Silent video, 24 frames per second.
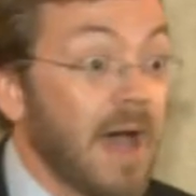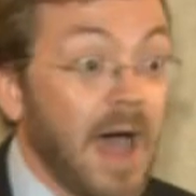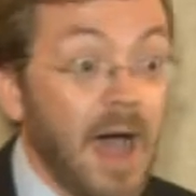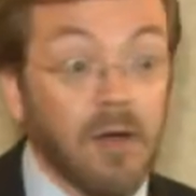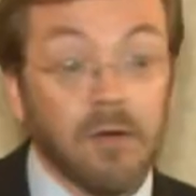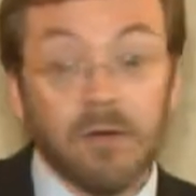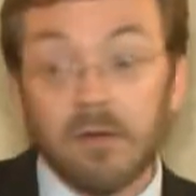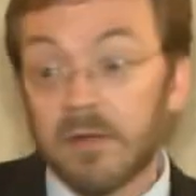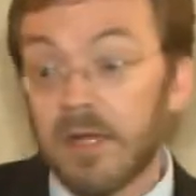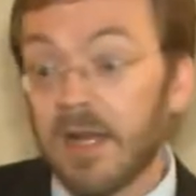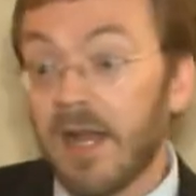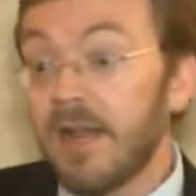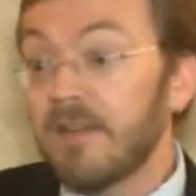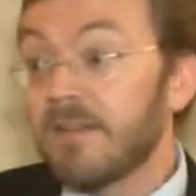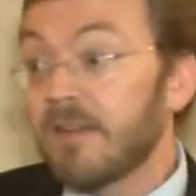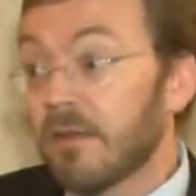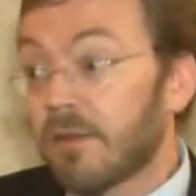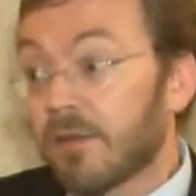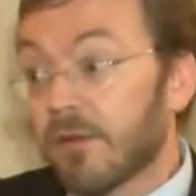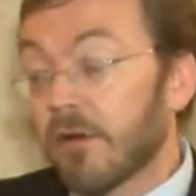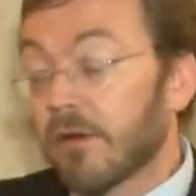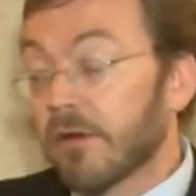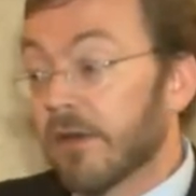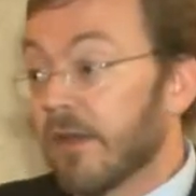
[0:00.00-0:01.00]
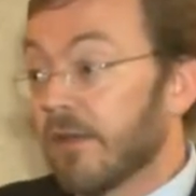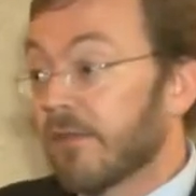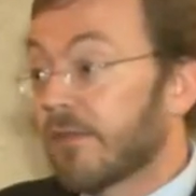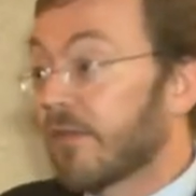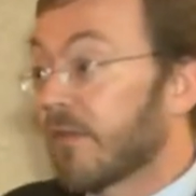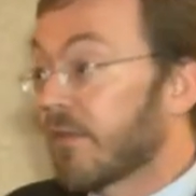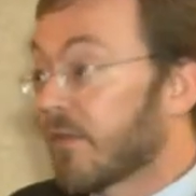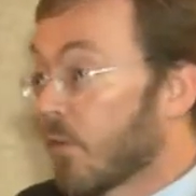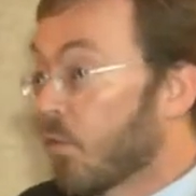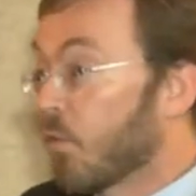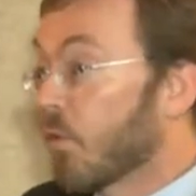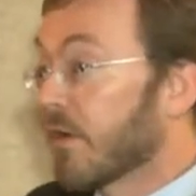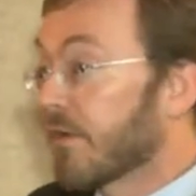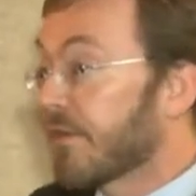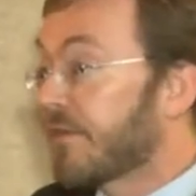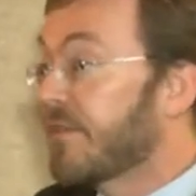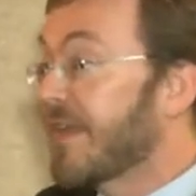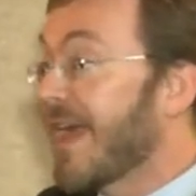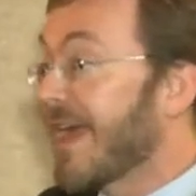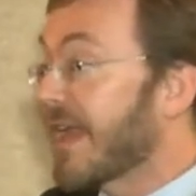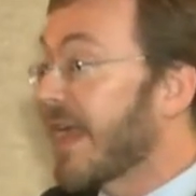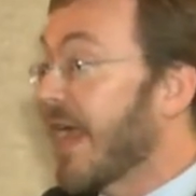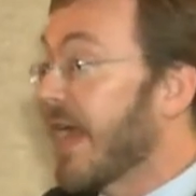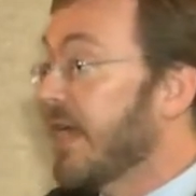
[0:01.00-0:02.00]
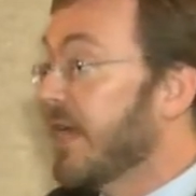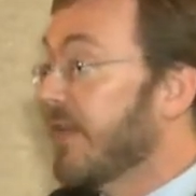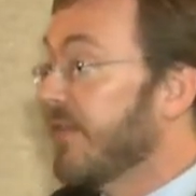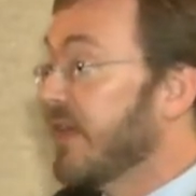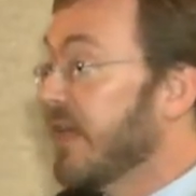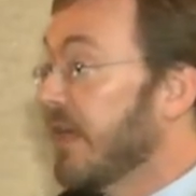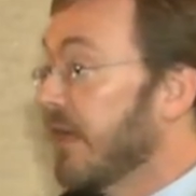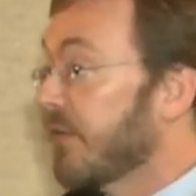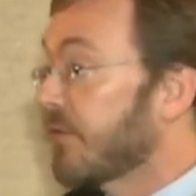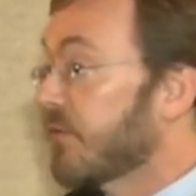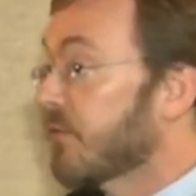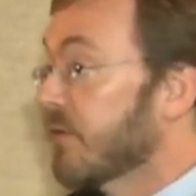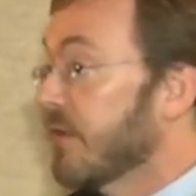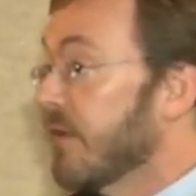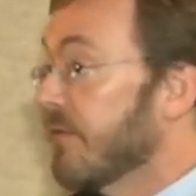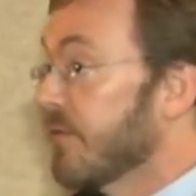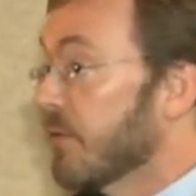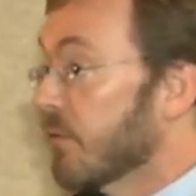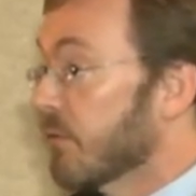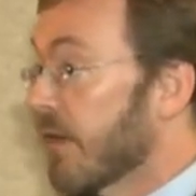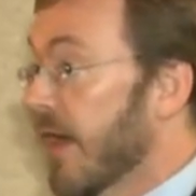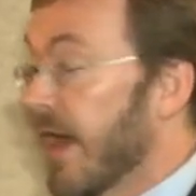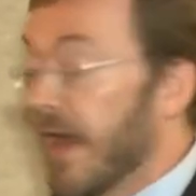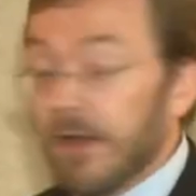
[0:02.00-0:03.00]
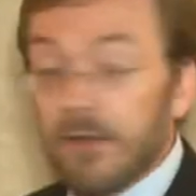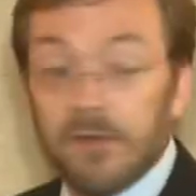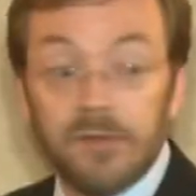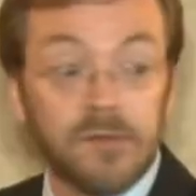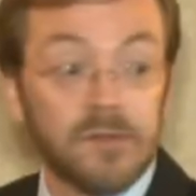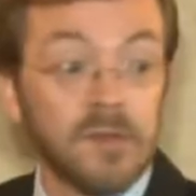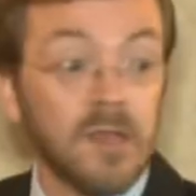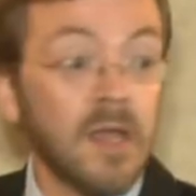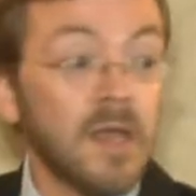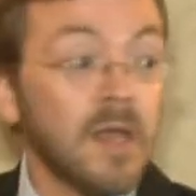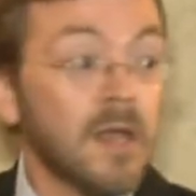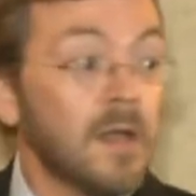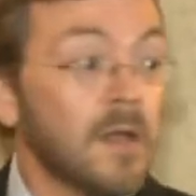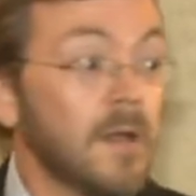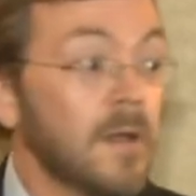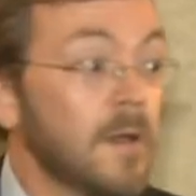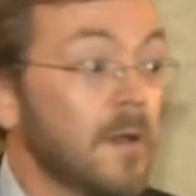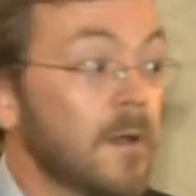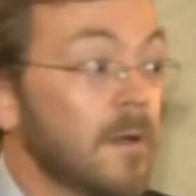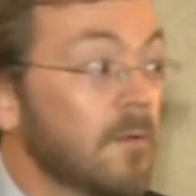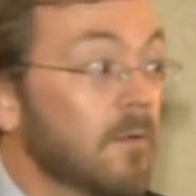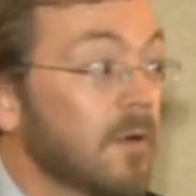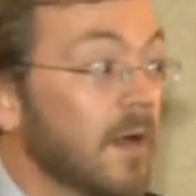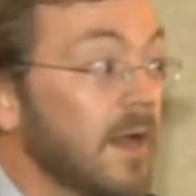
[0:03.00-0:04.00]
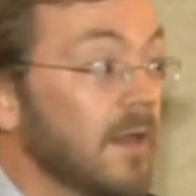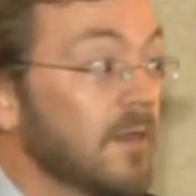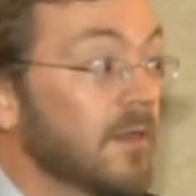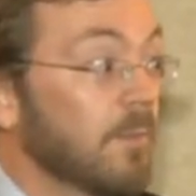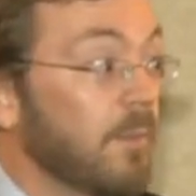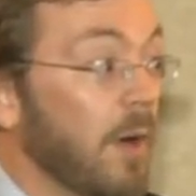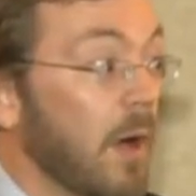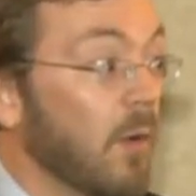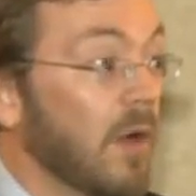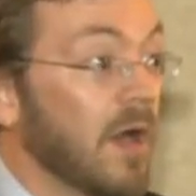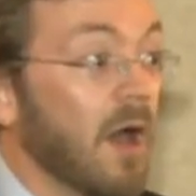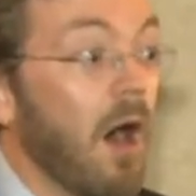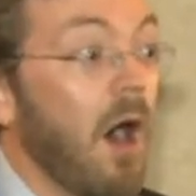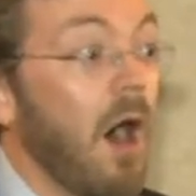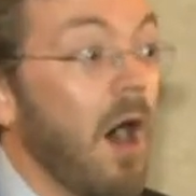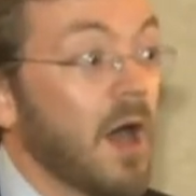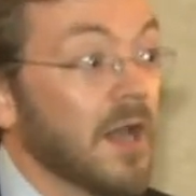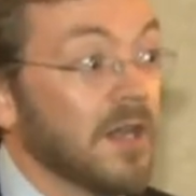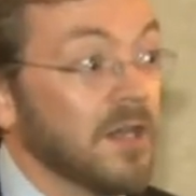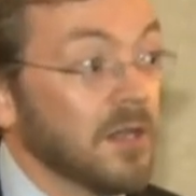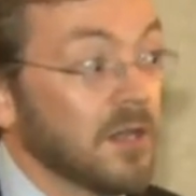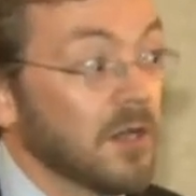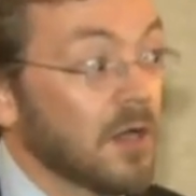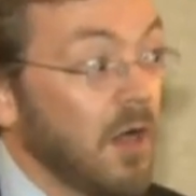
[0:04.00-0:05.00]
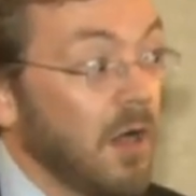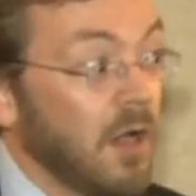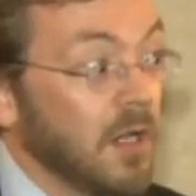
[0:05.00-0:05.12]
about. The 1930s is the worst decade in the history of the race, right? The poet Auden